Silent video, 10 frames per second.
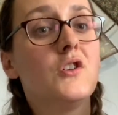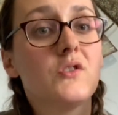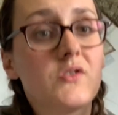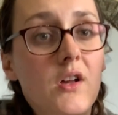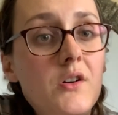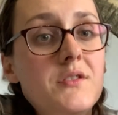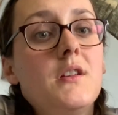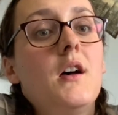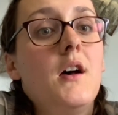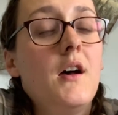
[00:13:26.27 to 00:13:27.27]

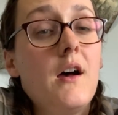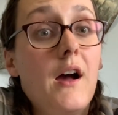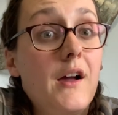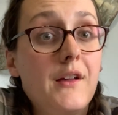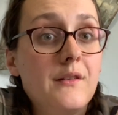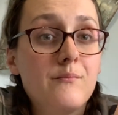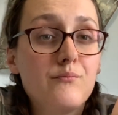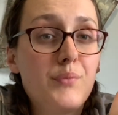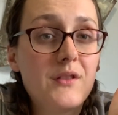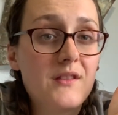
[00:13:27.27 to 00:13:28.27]
Salsa, I
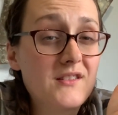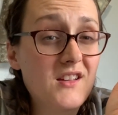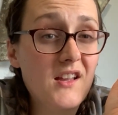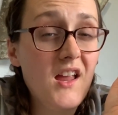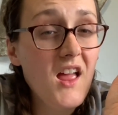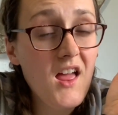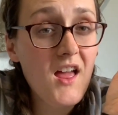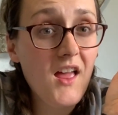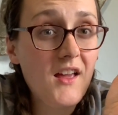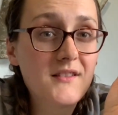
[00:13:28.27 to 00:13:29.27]
put this on
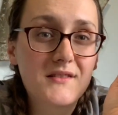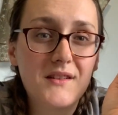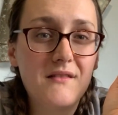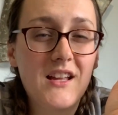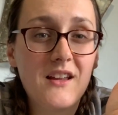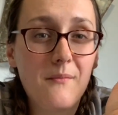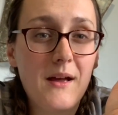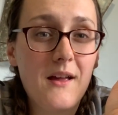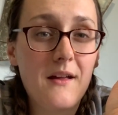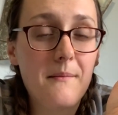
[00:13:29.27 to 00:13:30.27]
eggs and any of
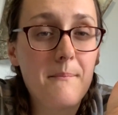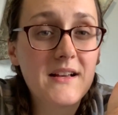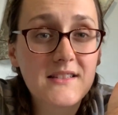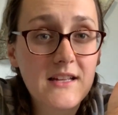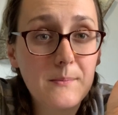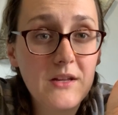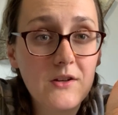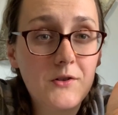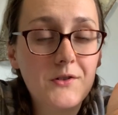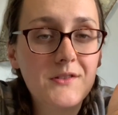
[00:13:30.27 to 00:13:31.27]
my Mexican
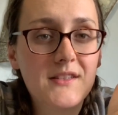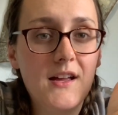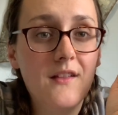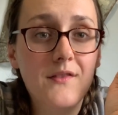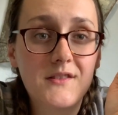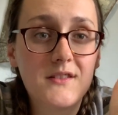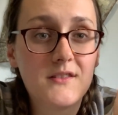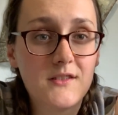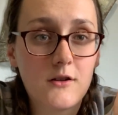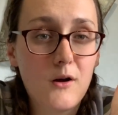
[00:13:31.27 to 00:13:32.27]
meals, and this is
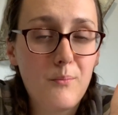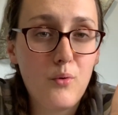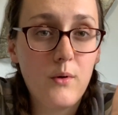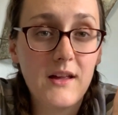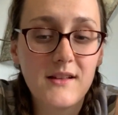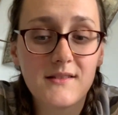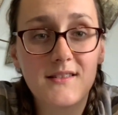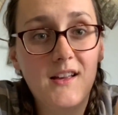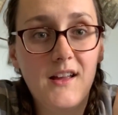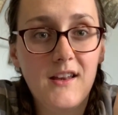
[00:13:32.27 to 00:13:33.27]
0 points,
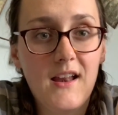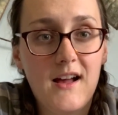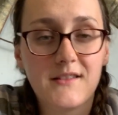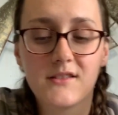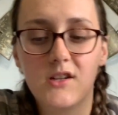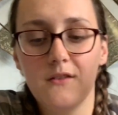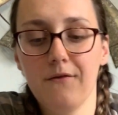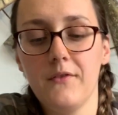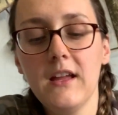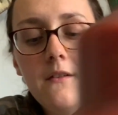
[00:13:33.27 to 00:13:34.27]
and it adds a ton of
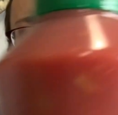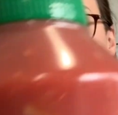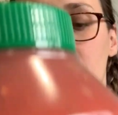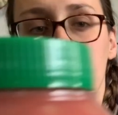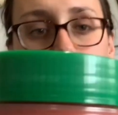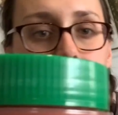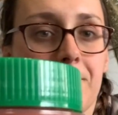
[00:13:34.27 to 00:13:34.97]
flavor.